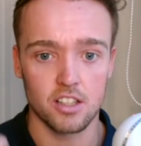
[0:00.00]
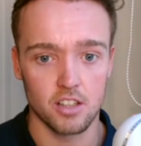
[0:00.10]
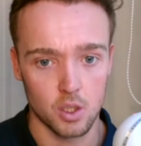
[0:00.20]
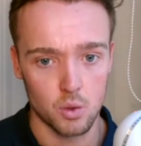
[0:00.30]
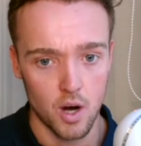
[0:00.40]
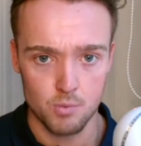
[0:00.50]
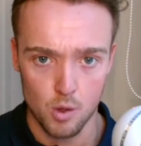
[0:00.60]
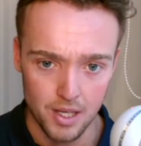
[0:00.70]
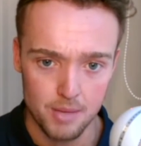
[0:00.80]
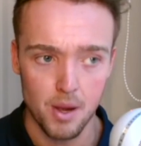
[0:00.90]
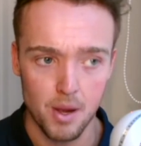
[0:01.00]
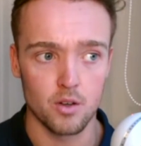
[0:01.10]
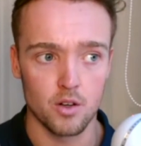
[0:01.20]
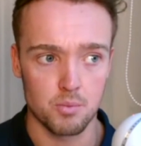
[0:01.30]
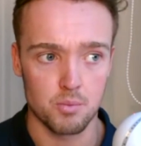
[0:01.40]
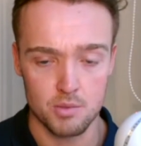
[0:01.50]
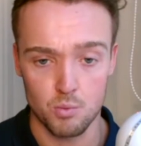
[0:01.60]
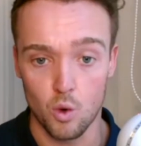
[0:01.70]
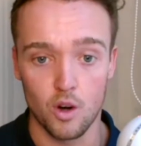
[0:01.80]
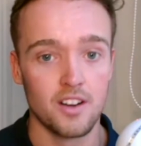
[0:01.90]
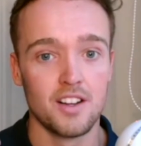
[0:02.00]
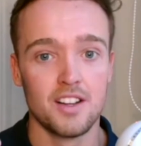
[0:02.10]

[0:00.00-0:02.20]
it requires more brain power, it requires more